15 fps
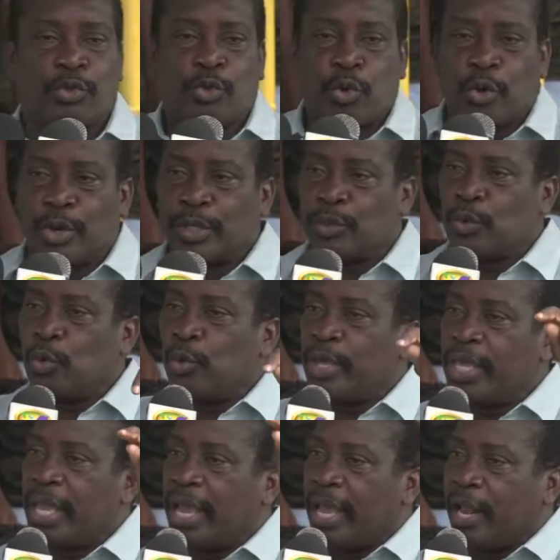those who
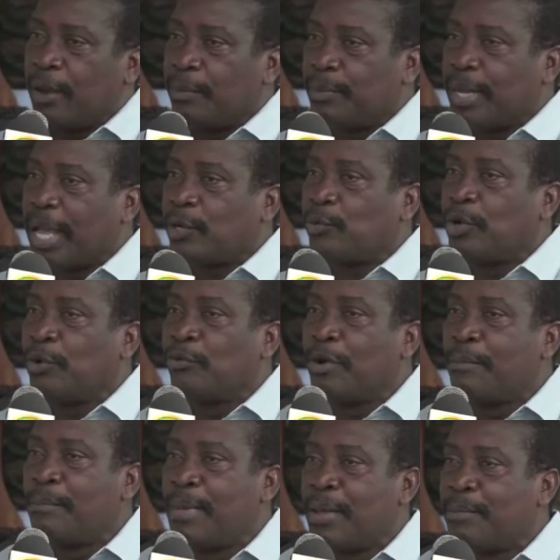he helped that will
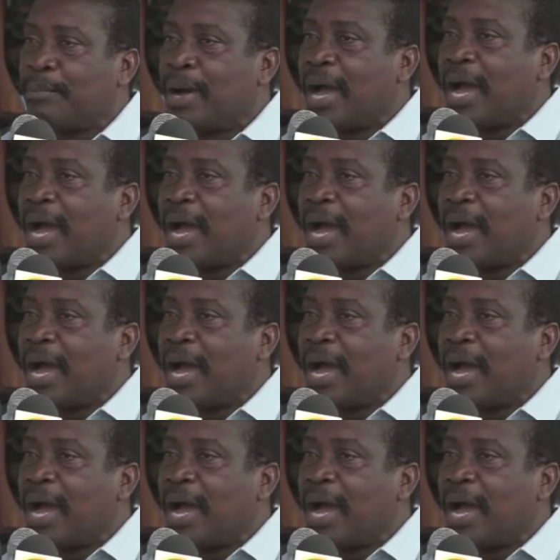remember